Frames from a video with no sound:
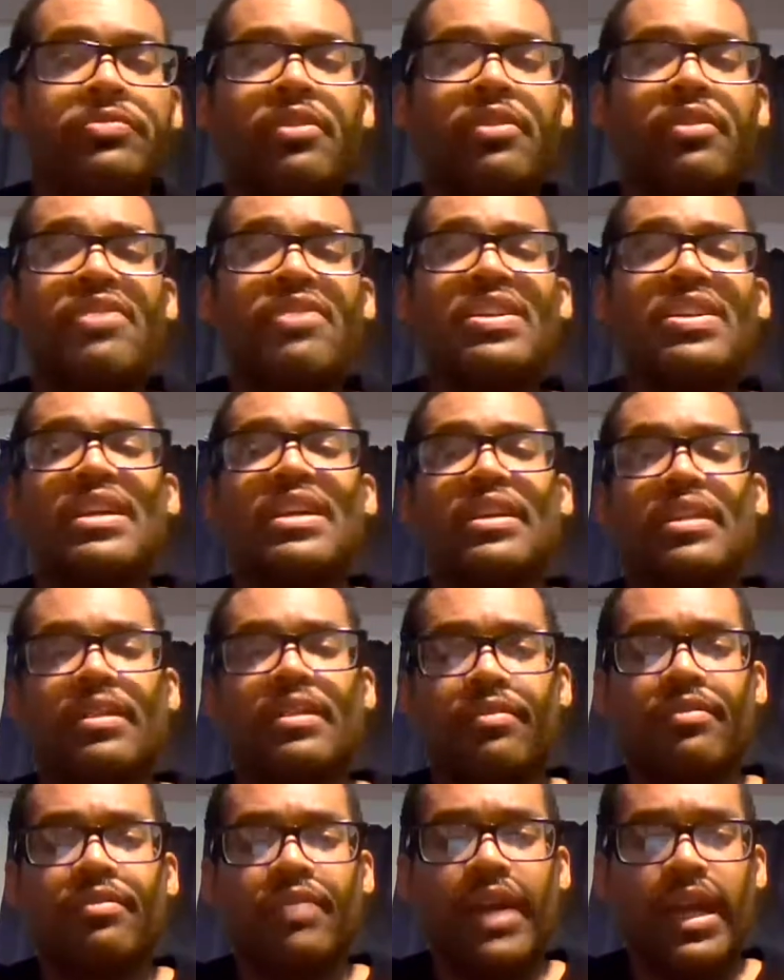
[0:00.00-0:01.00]

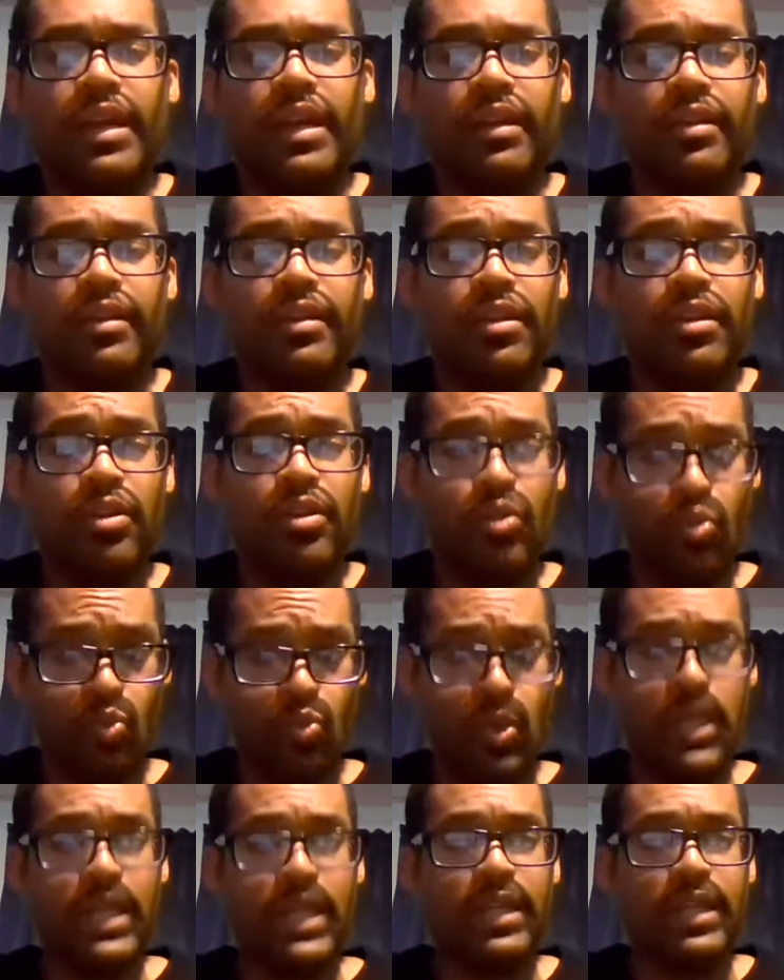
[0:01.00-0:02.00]
vindictive, and
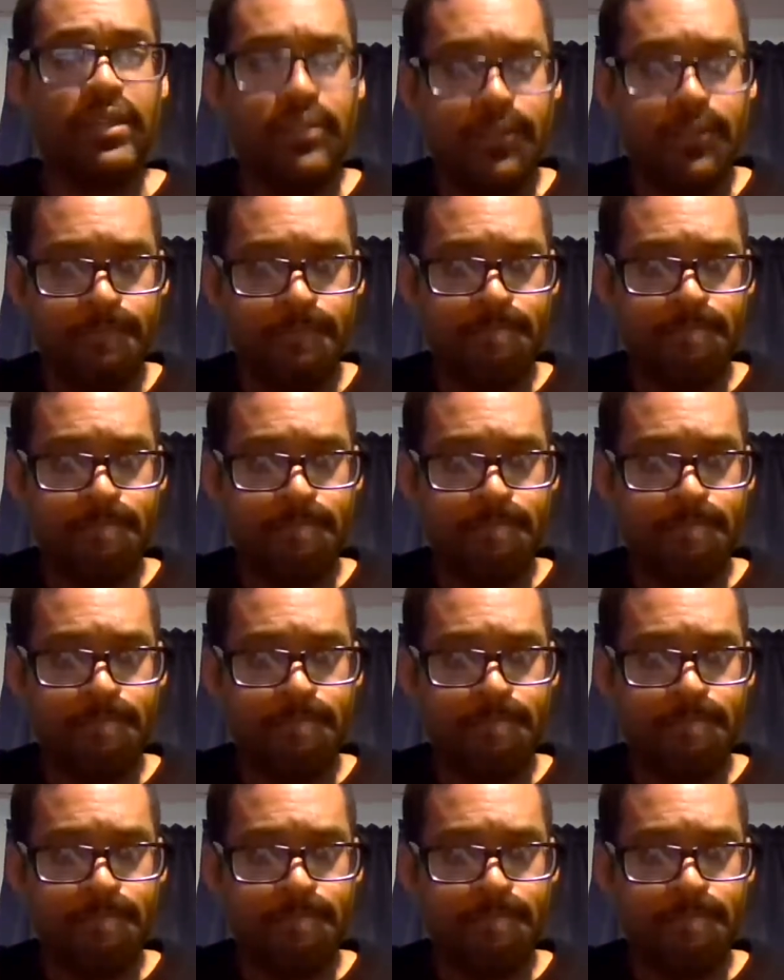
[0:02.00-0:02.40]
witless.